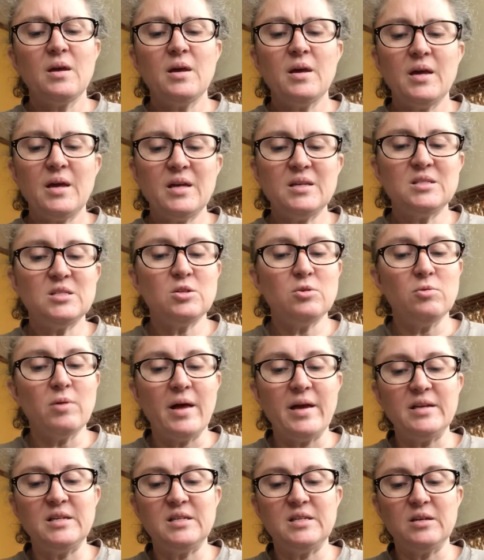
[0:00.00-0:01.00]
"It's too
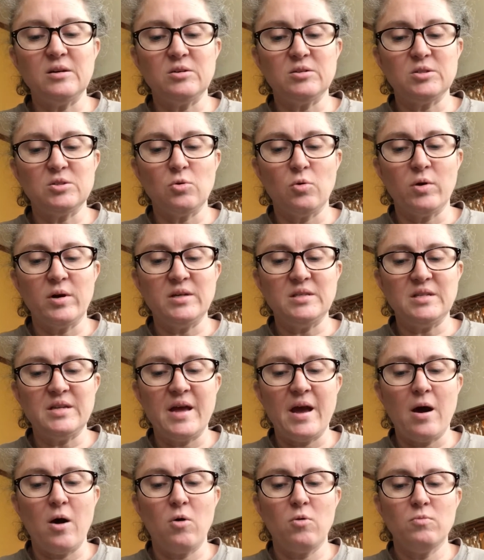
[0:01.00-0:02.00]
late to tell stories
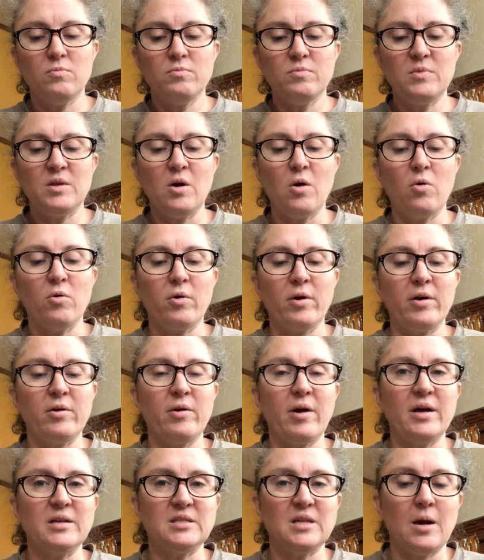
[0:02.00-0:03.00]
now," the old green
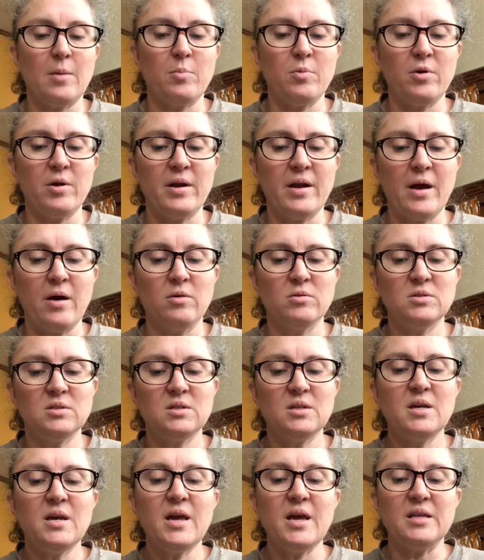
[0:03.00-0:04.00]
grasshopper announced.
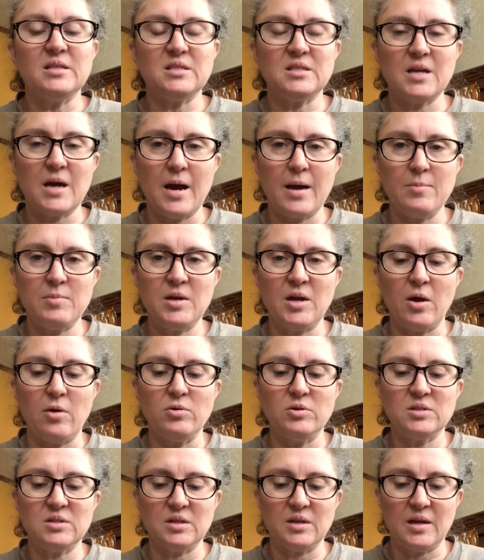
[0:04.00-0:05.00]
"It's time to go to
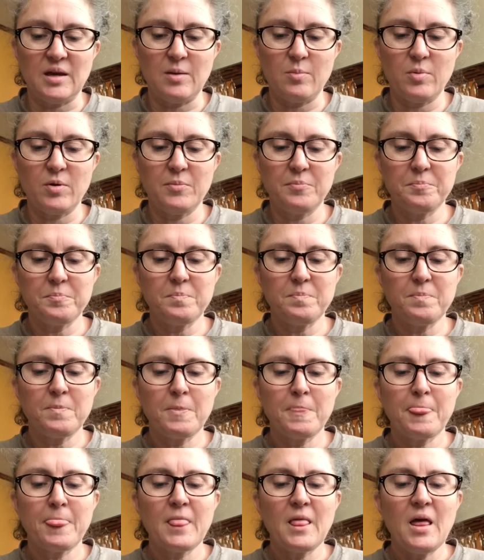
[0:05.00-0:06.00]
sleep."
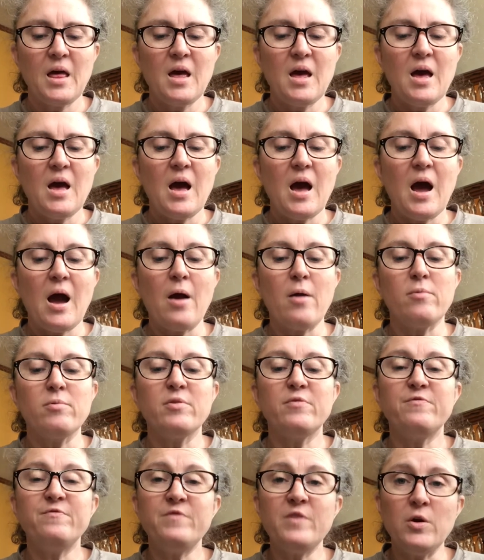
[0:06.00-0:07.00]
"I
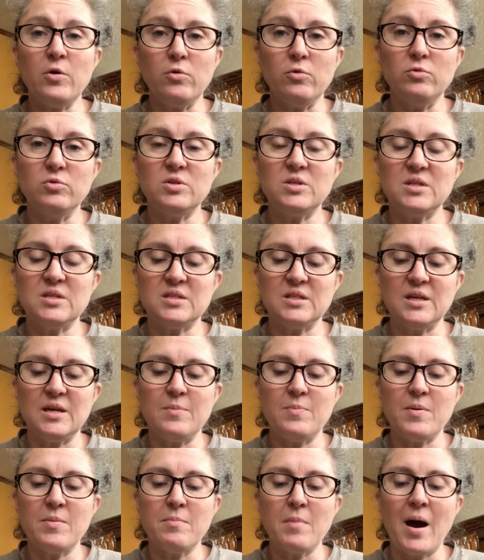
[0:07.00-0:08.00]
refuse to
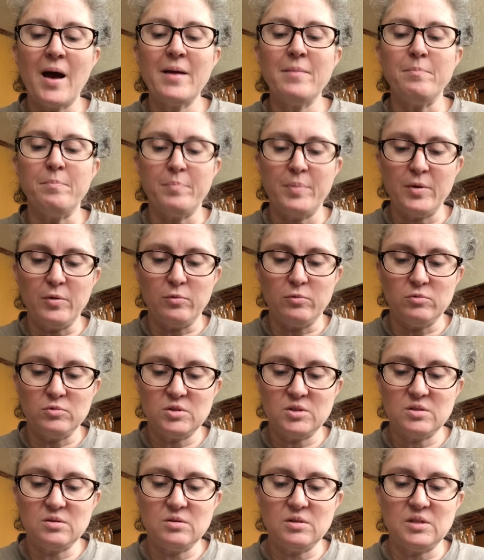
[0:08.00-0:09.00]
sleep in my
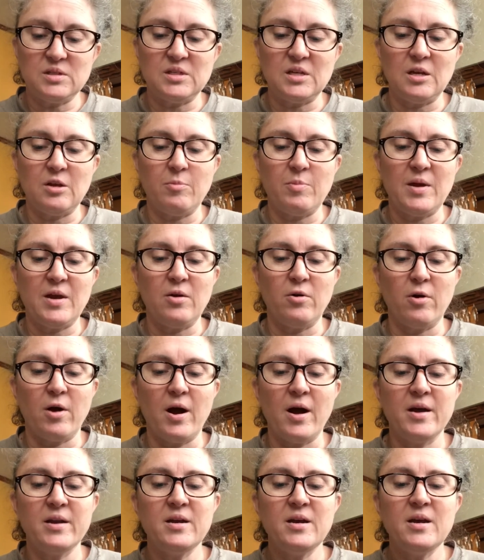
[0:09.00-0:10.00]
boots," the centipede
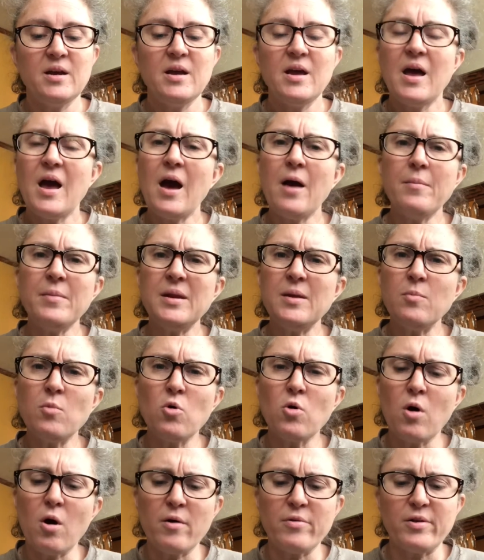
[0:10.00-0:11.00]
cried. "How many
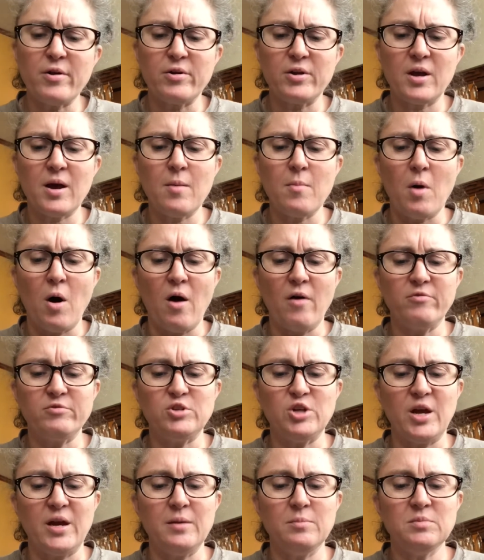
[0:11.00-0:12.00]
more are there to come off,
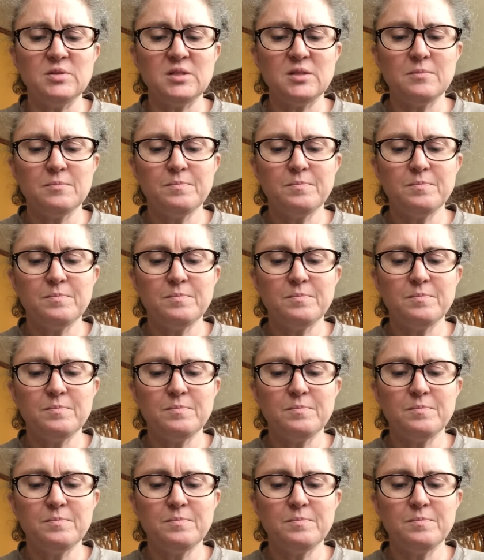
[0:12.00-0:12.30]
James?"